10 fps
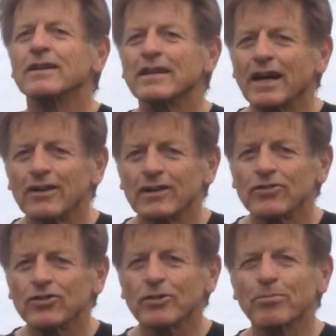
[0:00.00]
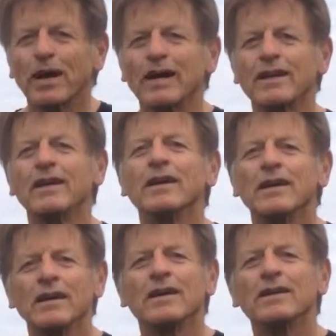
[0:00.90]
down into your body,
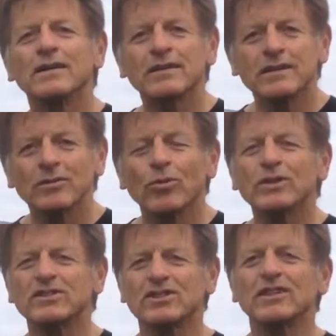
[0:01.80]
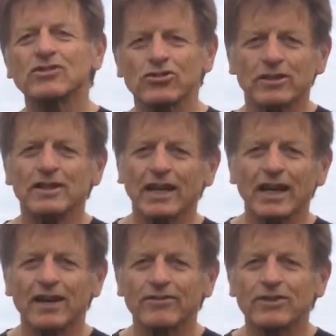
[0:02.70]
the more success you're going to
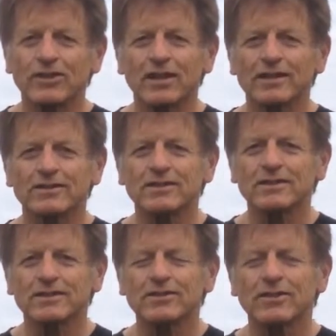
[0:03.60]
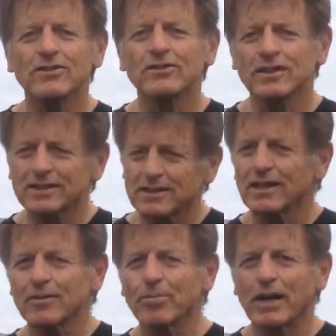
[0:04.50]
have in your lesson. So let's
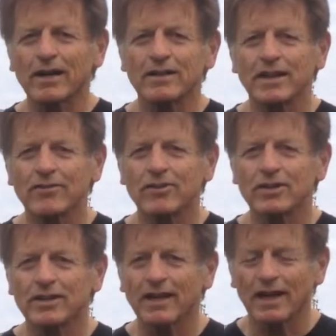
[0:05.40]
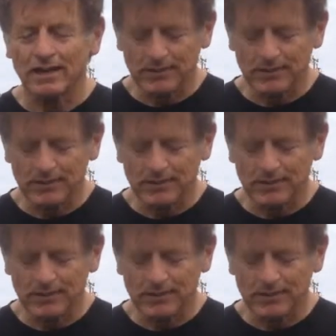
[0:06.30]
get the paddle and have a look at that.